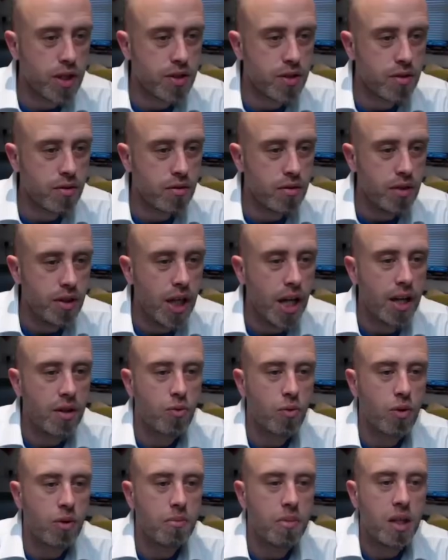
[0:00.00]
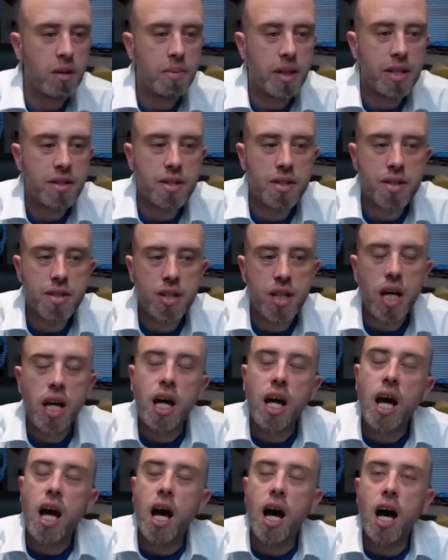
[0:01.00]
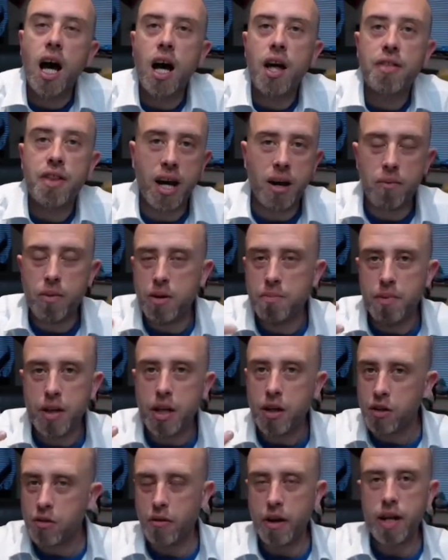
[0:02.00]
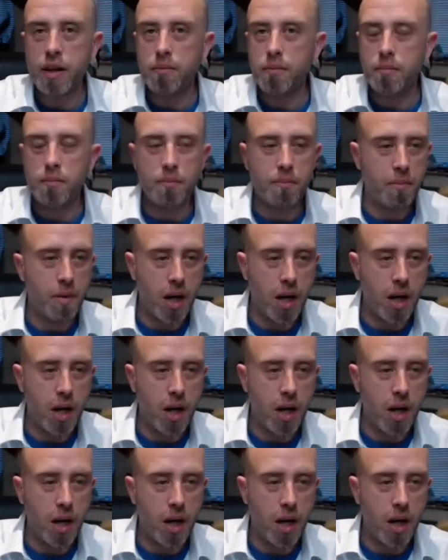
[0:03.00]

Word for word: that's, yeah, they're all in millimeters. That would be a great